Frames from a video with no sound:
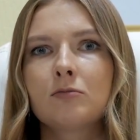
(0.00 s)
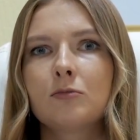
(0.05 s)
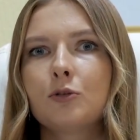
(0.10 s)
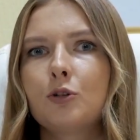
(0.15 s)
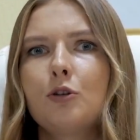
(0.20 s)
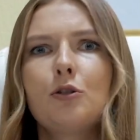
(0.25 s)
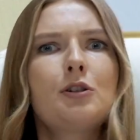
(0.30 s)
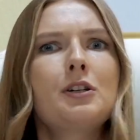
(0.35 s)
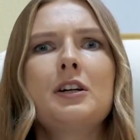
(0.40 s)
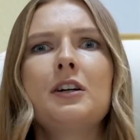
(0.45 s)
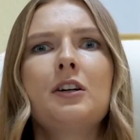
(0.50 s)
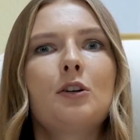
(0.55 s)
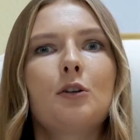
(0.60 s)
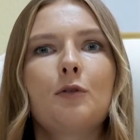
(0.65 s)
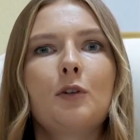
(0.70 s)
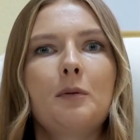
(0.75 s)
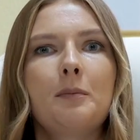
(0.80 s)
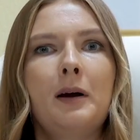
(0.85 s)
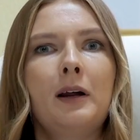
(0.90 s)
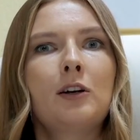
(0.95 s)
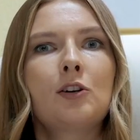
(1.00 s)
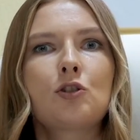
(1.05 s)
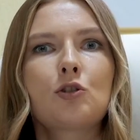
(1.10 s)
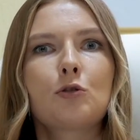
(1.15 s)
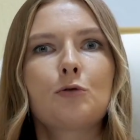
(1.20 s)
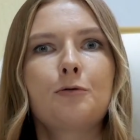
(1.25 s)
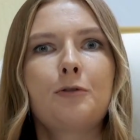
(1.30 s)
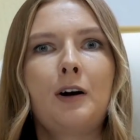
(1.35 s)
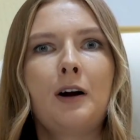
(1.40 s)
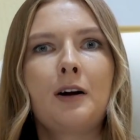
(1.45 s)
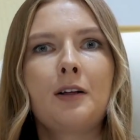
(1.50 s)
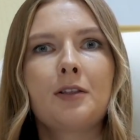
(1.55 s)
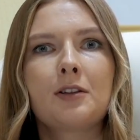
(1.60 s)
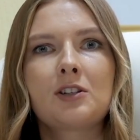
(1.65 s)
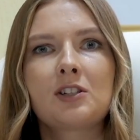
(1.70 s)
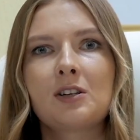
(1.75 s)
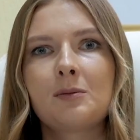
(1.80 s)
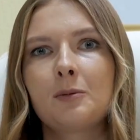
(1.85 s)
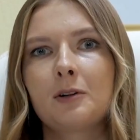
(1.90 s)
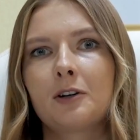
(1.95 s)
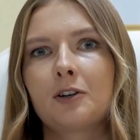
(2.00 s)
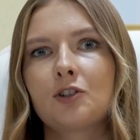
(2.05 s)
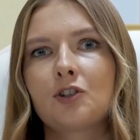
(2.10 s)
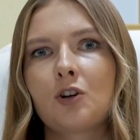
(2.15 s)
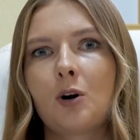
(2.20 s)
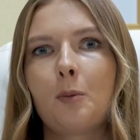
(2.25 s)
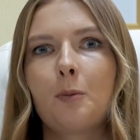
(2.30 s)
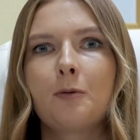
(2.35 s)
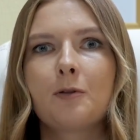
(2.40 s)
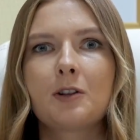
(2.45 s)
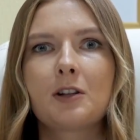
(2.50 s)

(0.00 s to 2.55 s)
do you think you will manage to find a similar job